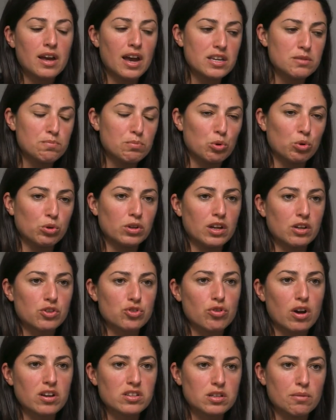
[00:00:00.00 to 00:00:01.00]
has built their
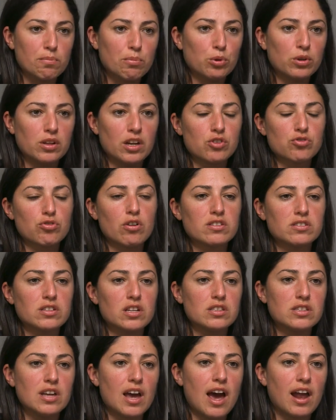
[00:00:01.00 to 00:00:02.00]
trust and put their
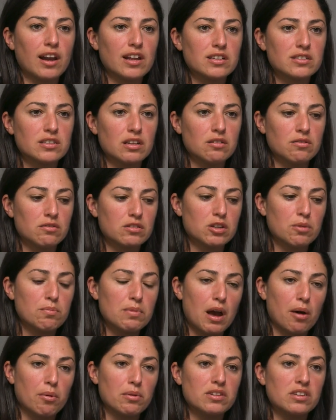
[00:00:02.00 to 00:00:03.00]
trust into Alex and to
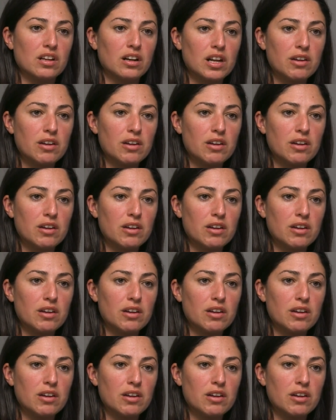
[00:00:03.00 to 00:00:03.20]
be able to